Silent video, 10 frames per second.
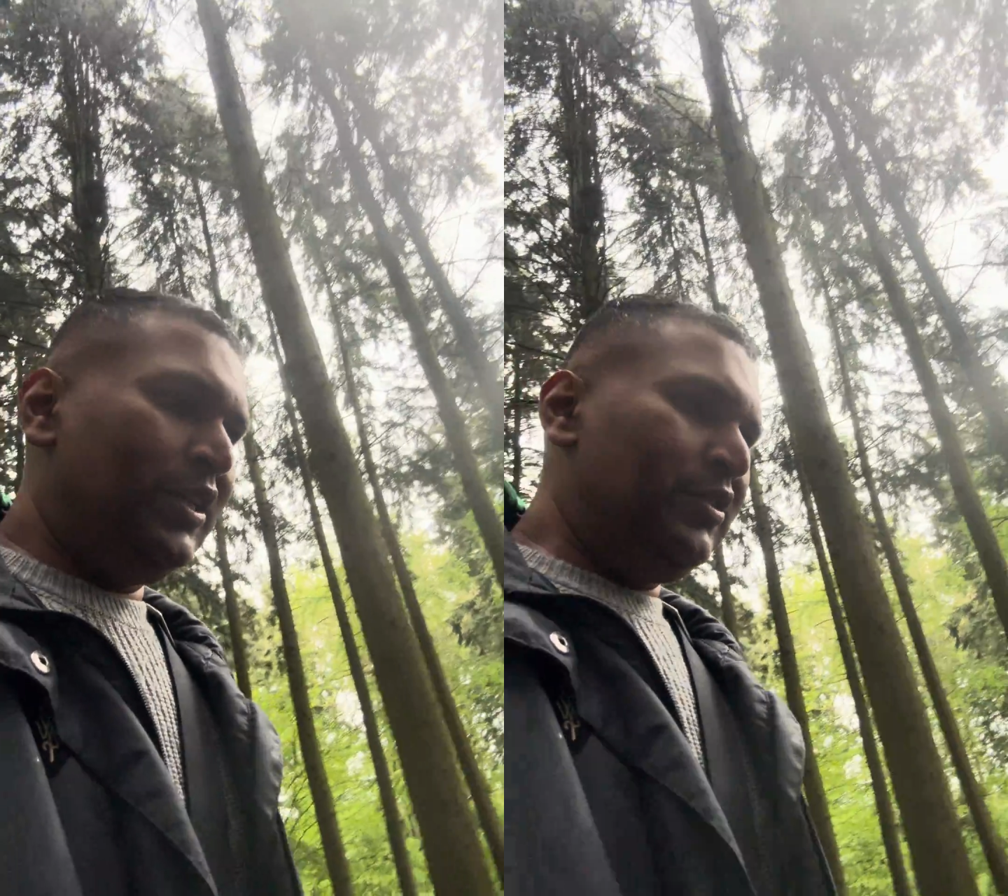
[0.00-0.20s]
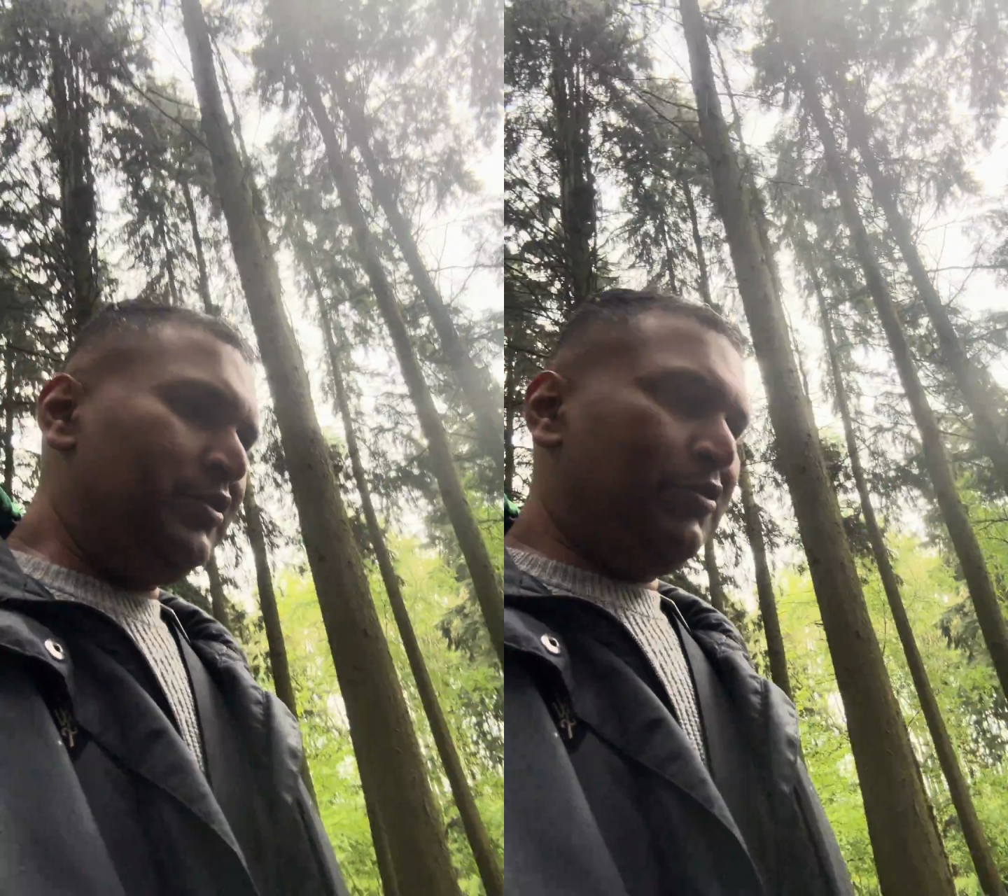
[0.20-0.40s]

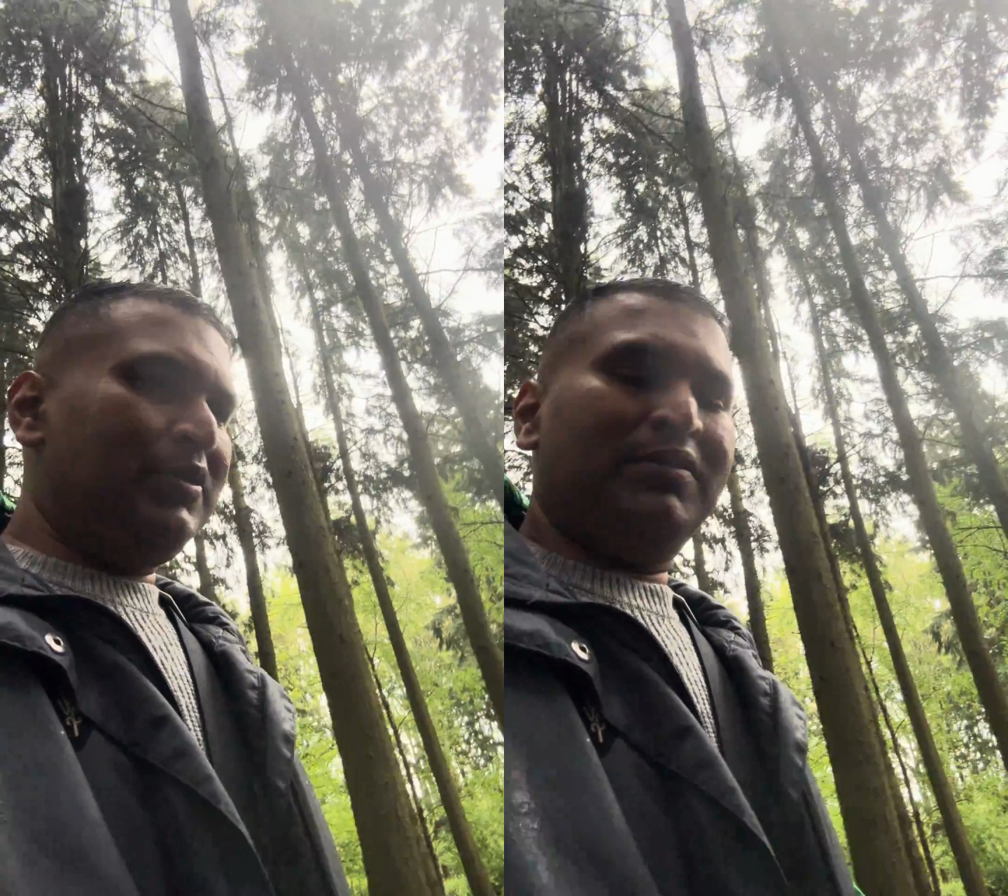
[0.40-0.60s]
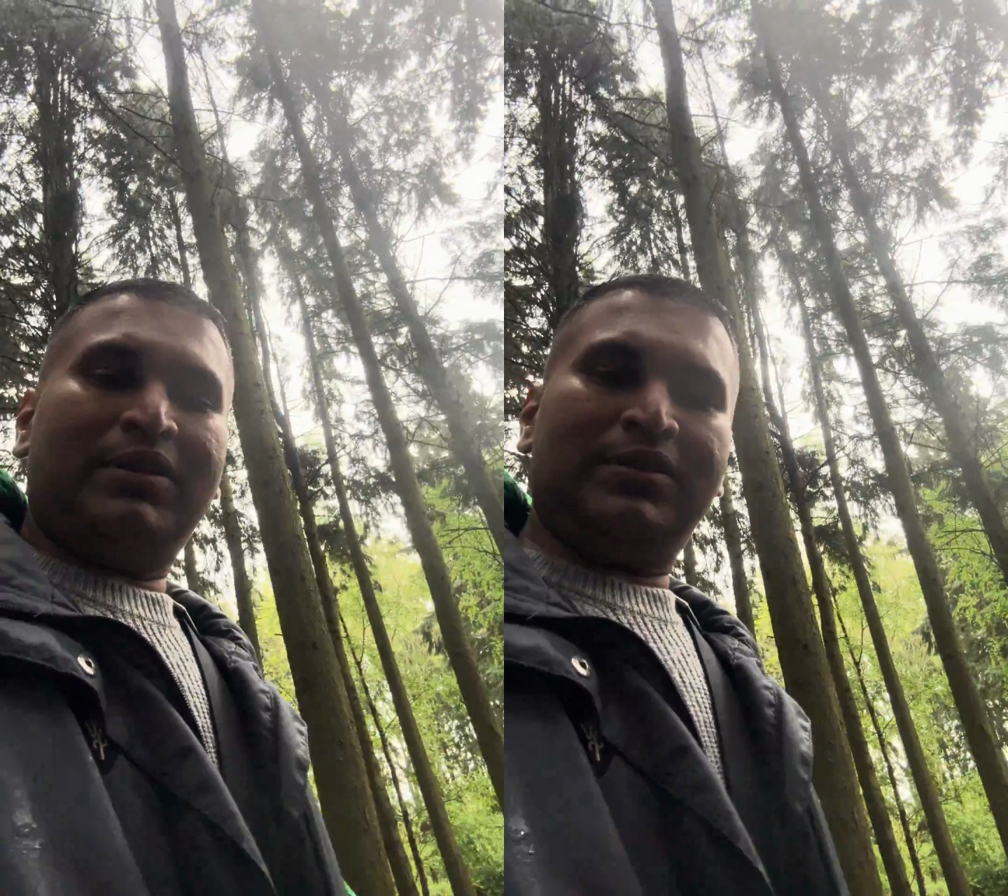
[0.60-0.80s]
short
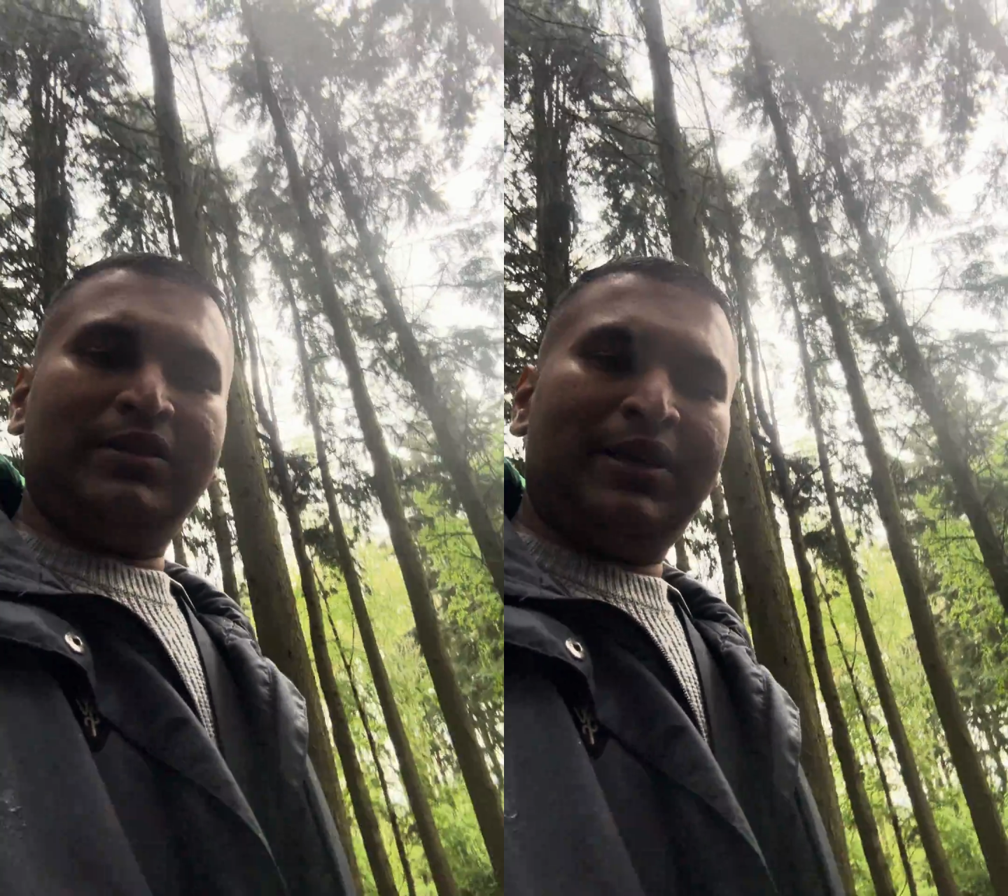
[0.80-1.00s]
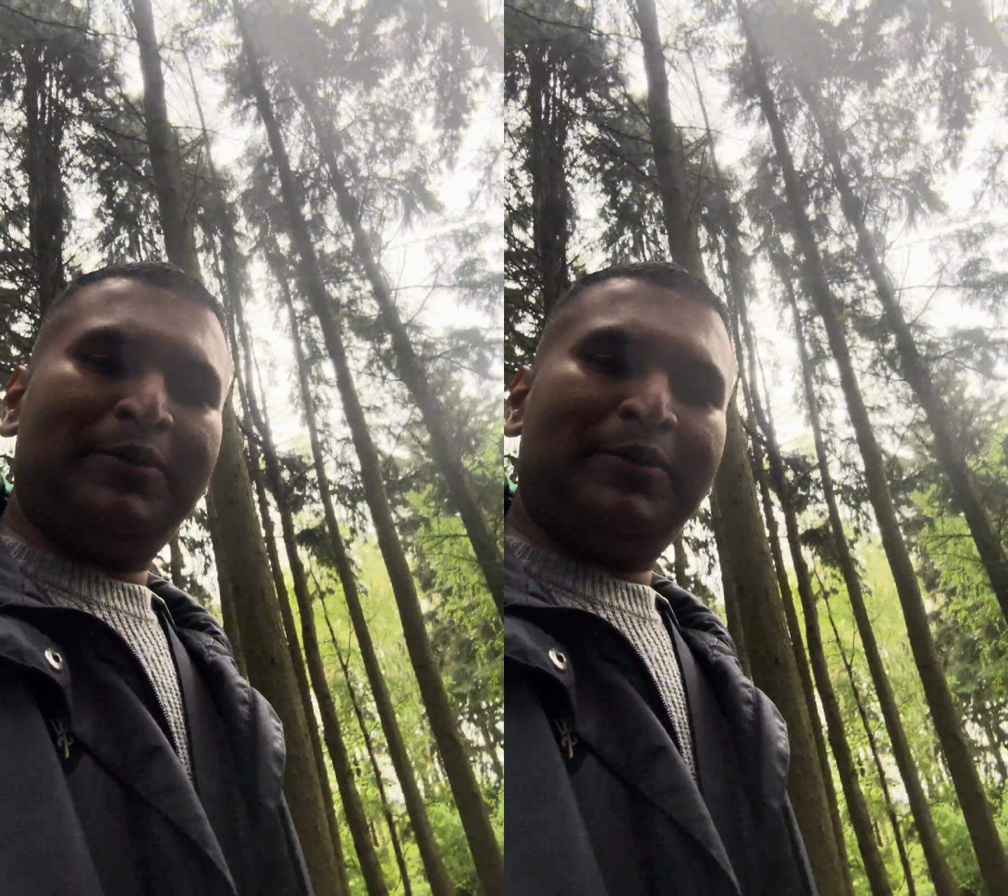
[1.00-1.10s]
discussion as